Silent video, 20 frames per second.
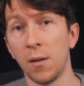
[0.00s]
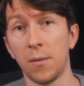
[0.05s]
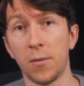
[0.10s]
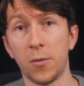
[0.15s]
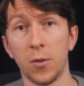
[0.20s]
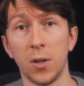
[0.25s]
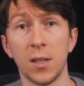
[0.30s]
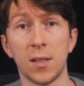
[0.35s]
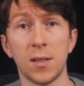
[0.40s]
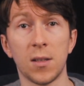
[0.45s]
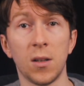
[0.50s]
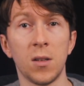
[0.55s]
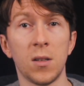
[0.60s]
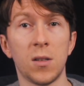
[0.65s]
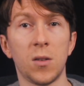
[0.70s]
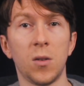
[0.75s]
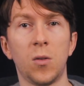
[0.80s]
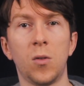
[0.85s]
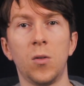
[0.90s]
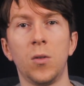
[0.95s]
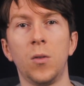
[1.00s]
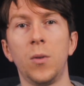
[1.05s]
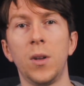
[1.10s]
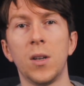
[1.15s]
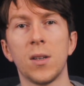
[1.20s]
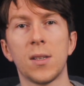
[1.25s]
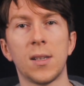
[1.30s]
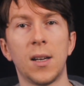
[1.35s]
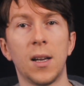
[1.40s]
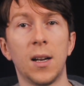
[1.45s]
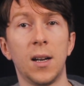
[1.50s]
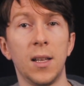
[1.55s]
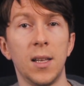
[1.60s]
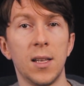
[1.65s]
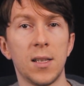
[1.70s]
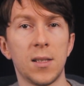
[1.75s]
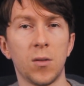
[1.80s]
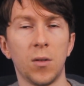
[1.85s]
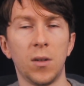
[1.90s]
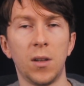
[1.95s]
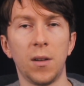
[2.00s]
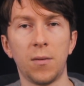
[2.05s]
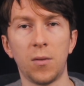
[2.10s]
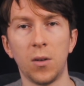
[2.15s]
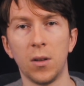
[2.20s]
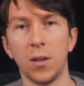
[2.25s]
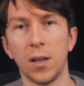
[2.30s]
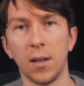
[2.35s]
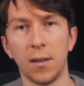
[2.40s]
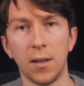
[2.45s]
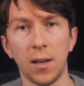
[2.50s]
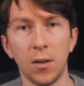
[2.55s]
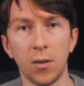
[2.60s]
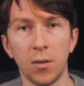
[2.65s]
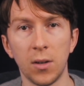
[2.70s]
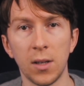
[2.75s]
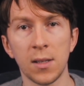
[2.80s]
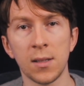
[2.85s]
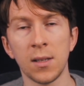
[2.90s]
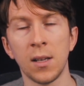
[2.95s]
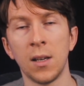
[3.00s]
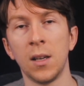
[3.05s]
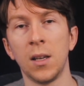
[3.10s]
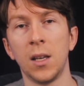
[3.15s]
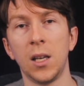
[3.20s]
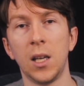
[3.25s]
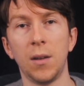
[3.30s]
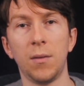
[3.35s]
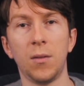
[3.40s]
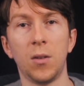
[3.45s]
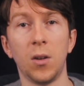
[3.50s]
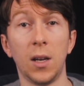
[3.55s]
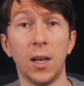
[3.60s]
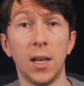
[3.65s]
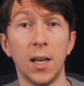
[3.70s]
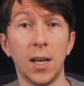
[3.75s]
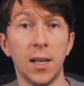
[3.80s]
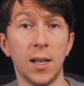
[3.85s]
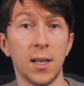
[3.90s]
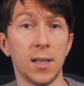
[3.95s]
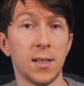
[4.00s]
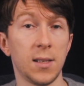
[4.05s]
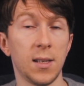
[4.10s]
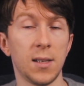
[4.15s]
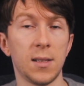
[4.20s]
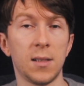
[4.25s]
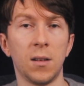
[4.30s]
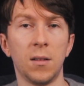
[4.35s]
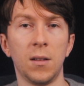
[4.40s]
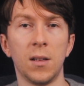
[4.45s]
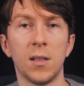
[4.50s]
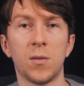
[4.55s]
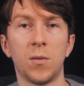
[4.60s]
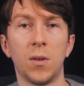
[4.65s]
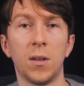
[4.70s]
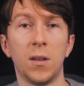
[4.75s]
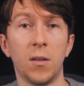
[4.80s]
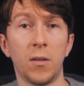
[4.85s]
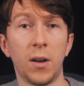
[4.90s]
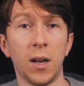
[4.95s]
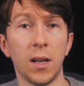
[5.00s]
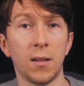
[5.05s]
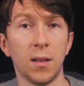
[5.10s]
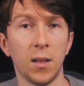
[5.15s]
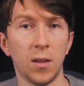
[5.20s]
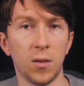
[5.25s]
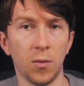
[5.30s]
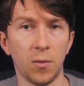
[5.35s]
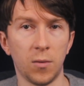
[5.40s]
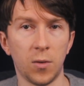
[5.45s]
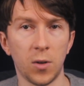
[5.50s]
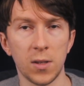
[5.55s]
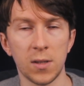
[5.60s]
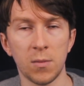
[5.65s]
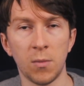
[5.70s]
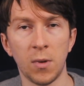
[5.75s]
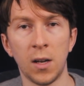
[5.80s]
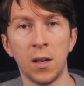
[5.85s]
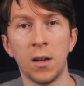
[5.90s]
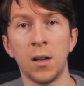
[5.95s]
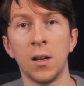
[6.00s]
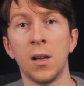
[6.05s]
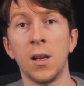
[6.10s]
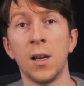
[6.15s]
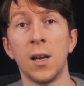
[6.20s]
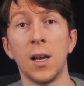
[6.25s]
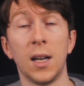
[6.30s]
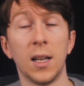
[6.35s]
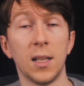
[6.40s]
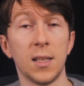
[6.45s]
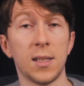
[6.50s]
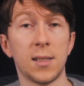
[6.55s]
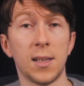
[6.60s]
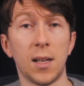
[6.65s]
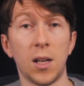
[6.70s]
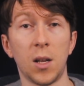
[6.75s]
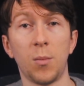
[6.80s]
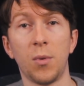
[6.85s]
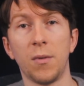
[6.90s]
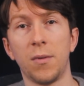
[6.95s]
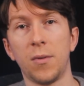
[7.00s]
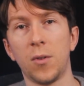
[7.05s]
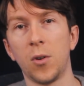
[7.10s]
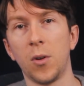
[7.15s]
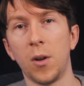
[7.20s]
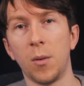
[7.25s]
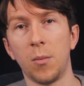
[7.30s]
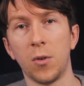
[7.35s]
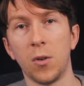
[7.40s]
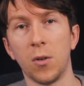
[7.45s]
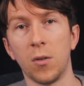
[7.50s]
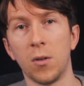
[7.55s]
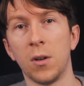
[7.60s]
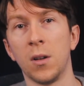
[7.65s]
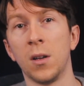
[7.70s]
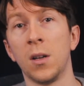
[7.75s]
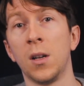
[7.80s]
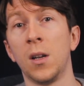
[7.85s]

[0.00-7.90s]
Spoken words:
For instance, you could reassign leads to different categories if the AI assistant is redirected to voicemail and set up a follow-up call